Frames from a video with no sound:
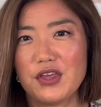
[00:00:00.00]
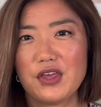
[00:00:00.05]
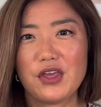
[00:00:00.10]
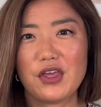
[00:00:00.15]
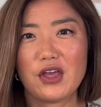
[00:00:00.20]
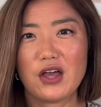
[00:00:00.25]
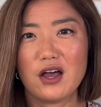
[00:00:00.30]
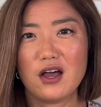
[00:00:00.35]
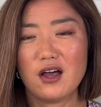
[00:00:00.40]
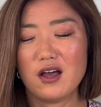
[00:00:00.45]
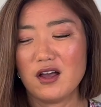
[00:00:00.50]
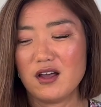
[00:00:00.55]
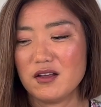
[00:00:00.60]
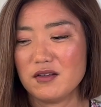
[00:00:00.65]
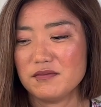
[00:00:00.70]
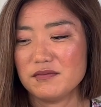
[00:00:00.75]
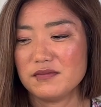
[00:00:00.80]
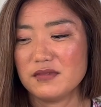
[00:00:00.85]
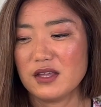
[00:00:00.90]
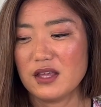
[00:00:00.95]

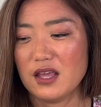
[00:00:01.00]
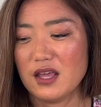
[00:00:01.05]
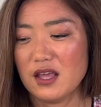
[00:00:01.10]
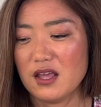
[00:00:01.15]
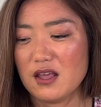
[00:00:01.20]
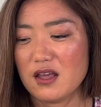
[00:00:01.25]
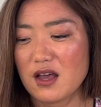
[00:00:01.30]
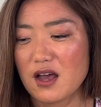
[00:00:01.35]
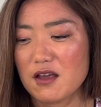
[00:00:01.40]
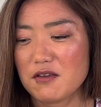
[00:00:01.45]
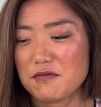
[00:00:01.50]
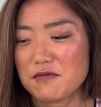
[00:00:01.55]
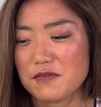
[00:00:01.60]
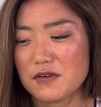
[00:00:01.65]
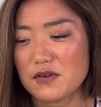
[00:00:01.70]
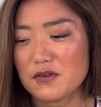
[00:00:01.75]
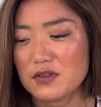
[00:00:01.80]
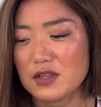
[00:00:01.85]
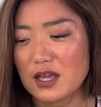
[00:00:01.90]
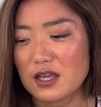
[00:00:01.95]
I
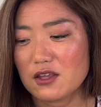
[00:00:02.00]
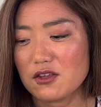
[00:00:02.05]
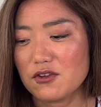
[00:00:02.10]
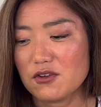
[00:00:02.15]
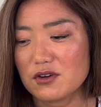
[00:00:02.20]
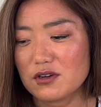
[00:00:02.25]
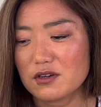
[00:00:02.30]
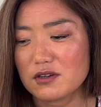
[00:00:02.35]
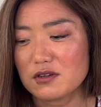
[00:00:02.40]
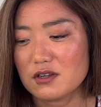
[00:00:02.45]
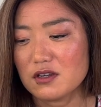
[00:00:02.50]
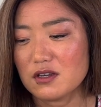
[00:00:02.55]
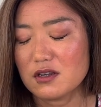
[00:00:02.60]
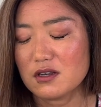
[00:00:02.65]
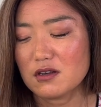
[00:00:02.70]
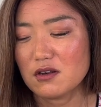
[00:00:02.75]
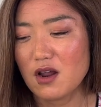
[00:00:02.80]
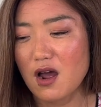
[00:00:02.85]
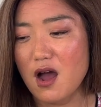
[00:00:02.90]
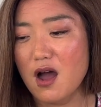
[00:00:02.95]
feel like you're
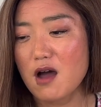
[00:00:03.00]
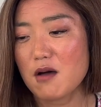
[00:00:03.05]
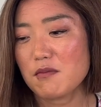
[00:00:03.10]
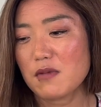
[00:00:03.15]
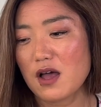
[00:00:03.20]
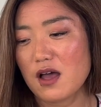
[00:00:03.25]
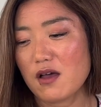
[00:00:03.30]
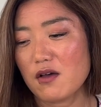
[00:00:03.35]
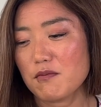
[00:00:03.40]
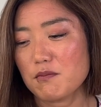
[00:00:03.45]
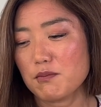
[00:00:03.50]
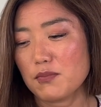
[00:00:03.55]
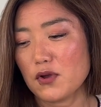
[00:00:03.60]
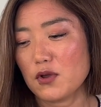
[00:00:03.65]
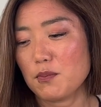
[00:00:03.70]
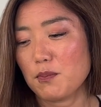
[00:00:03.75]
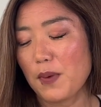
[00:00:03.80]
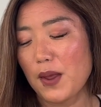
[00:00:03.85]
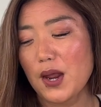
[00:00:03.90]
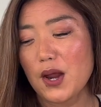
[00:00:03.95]
not
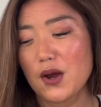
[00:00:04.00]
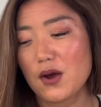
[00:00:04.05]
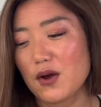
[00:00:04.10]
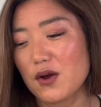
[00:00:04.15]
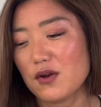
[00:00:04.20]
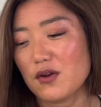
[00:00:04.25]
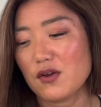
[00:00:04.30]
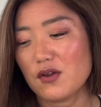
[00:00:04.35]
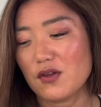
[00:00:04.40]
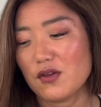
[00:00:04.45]
prepared